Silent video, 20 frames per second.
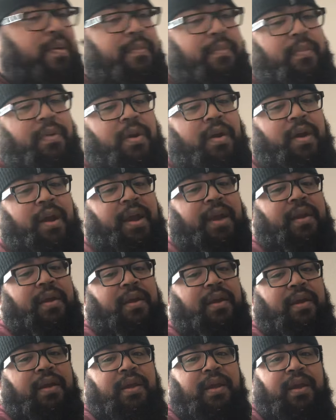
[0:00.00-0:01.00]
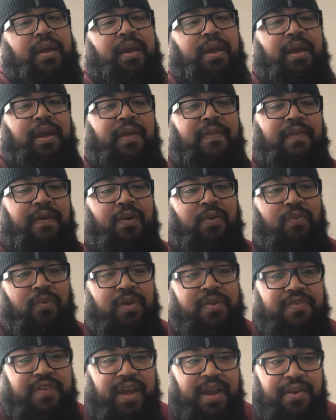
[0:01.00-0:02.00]
Alright, and then
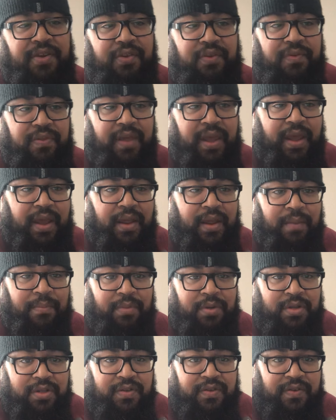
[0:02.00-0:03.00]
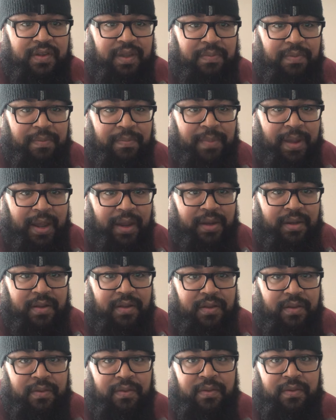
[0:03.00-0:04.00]
once I do that, I'm going to just skip it back to